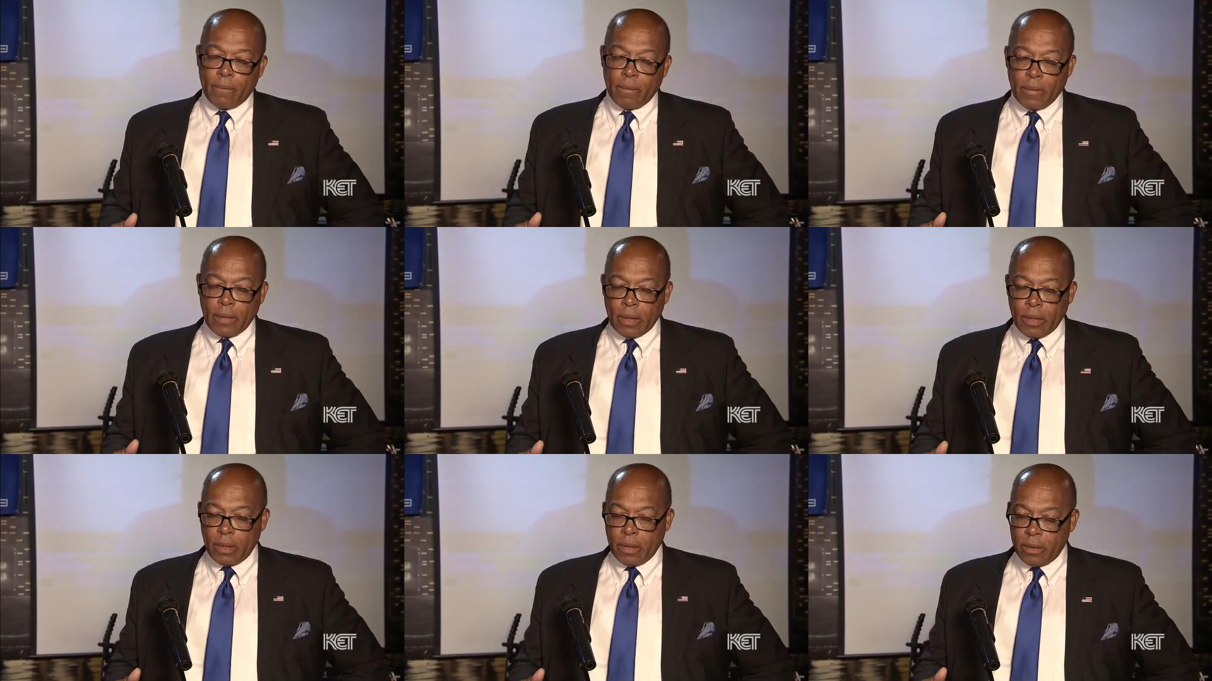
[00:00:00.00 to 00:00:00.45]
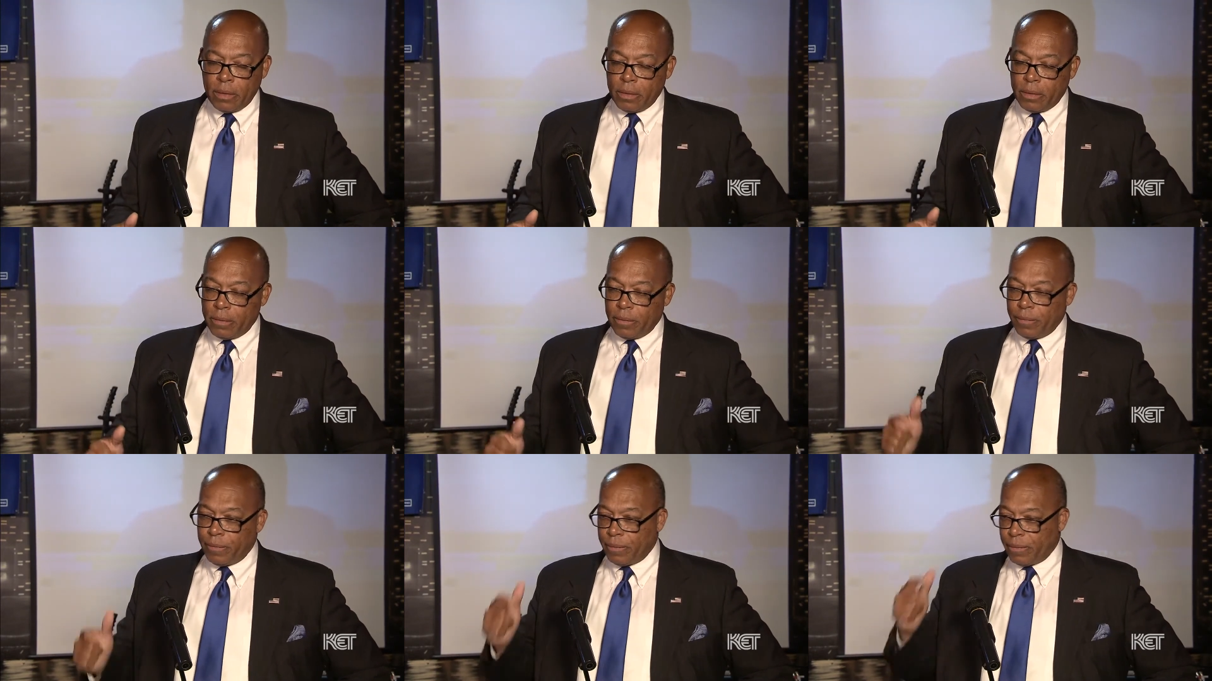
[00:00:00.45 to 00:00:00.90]

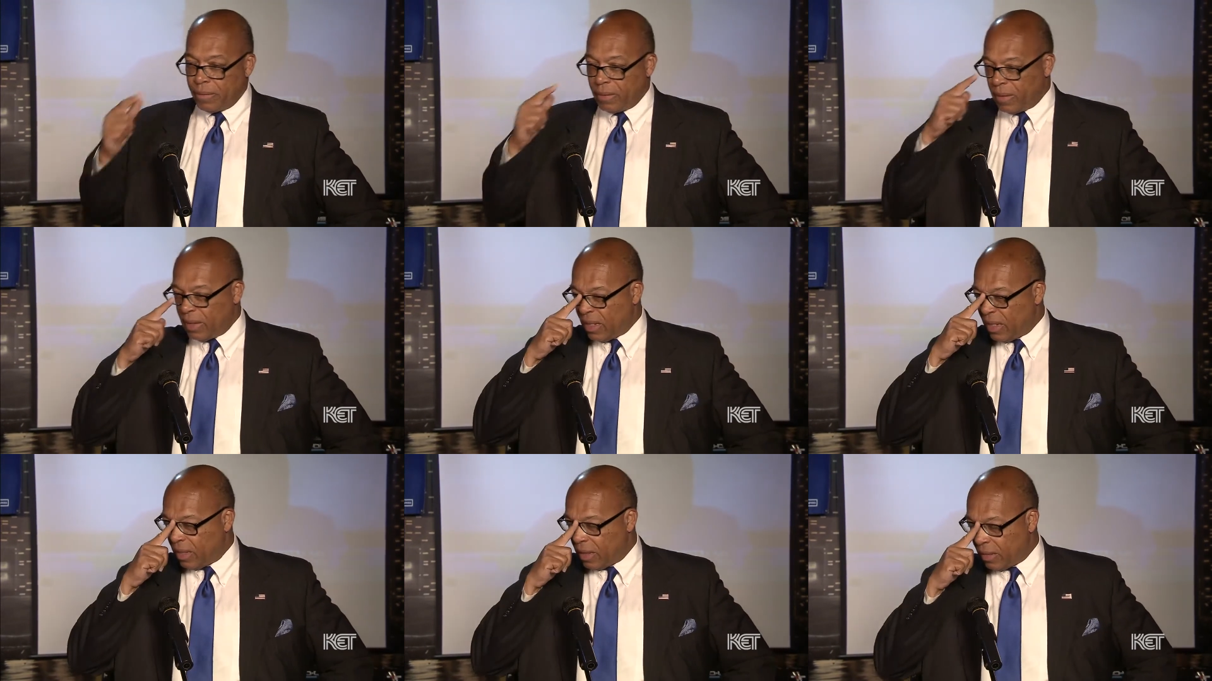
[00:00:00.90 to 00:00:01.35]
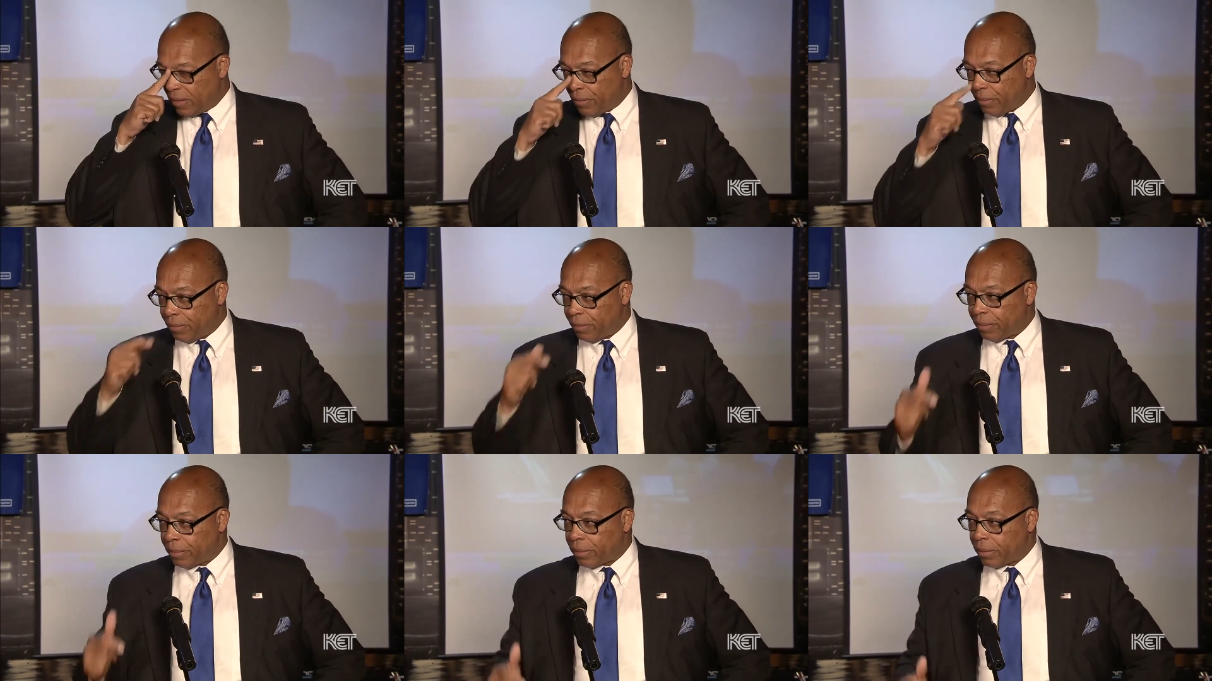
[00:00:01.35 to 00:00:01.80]

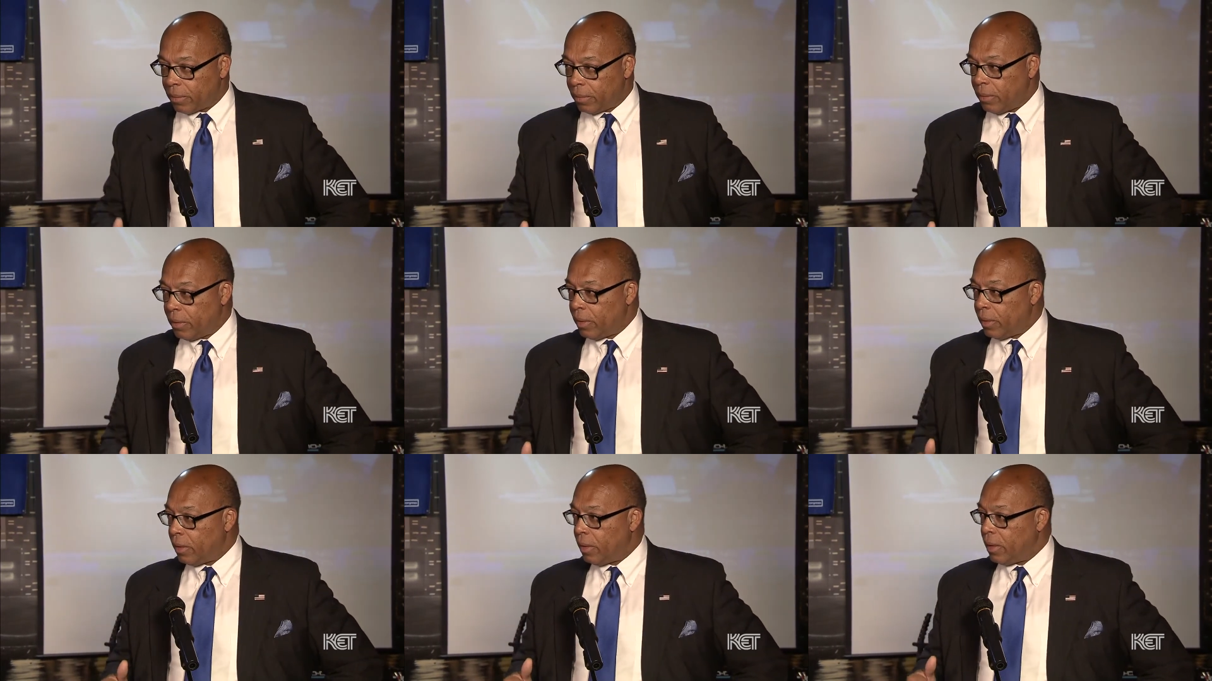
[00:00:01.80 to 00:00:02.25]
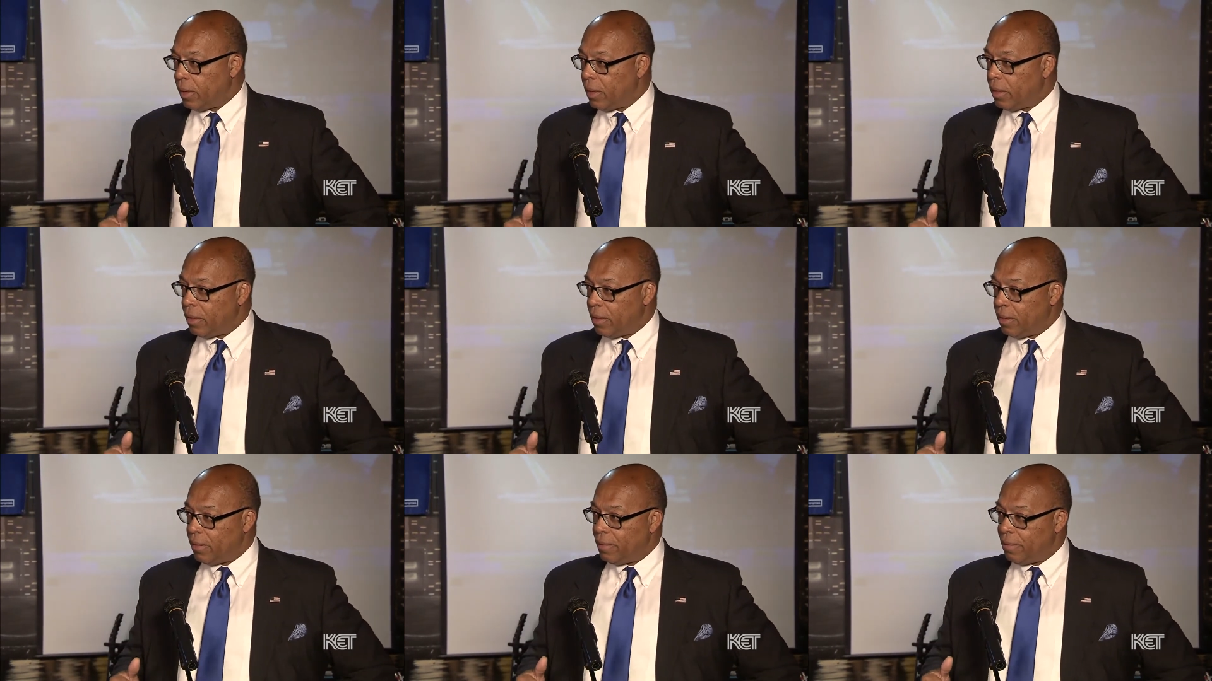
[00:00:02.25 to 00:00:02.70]

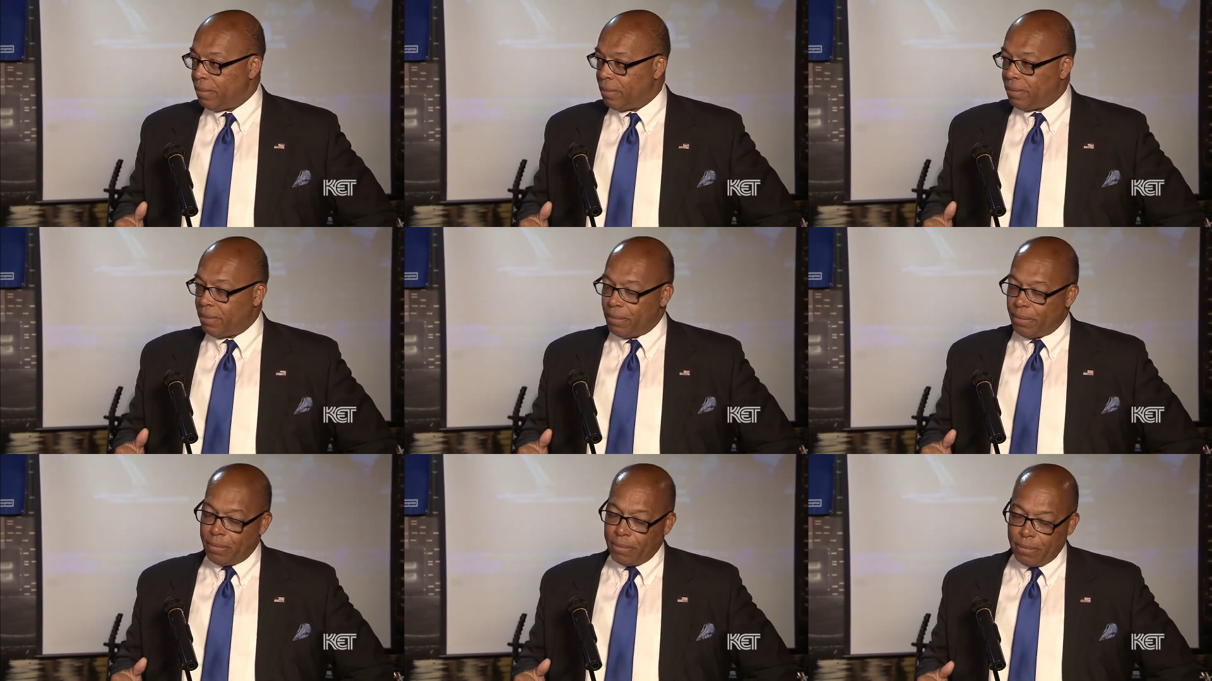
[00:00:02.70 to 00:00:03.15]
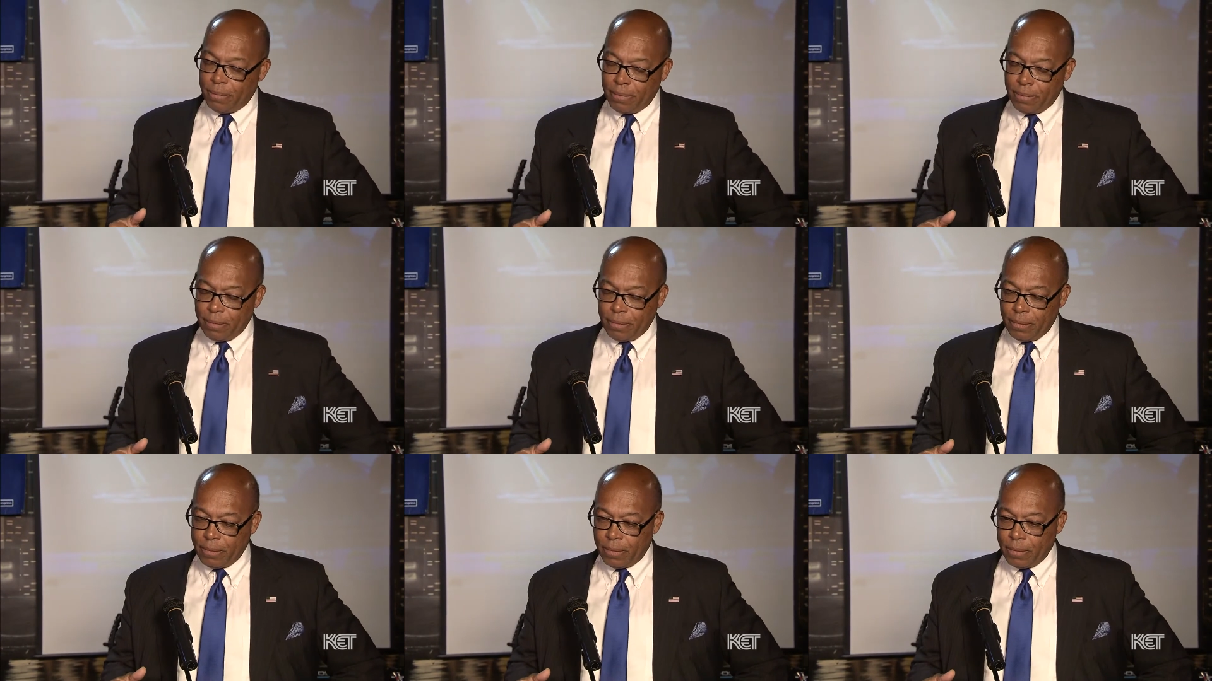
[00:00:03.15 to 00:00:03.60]

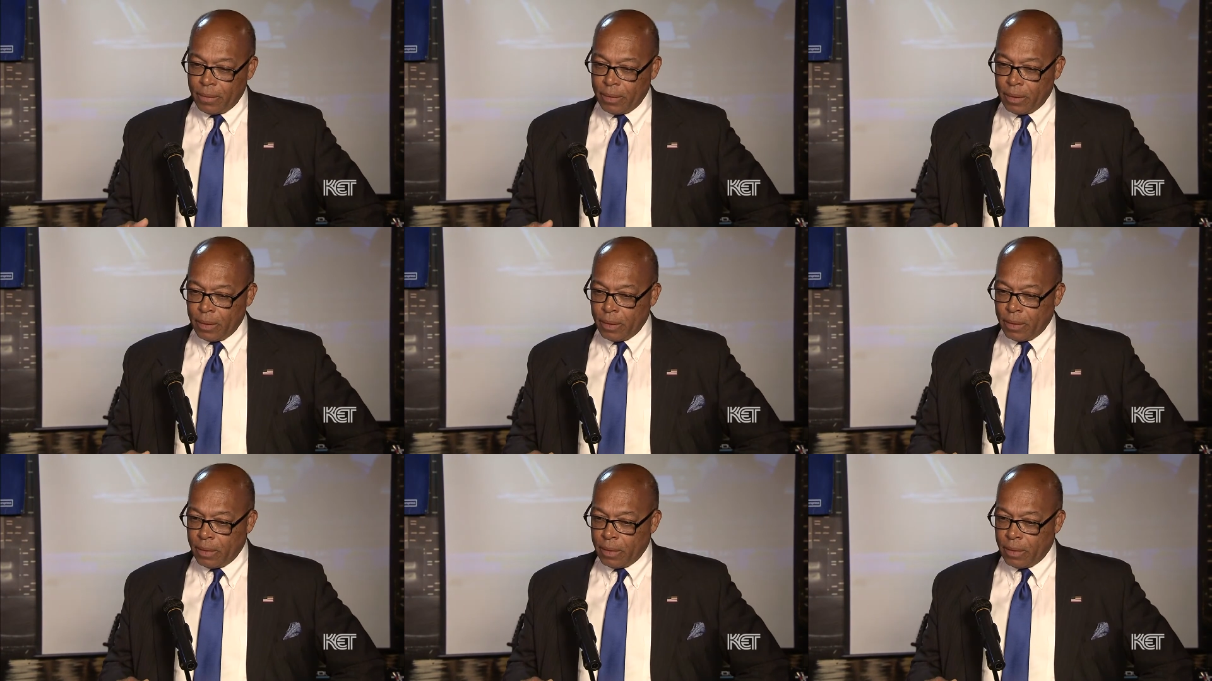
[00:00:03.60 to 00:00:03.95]
Nothing is said.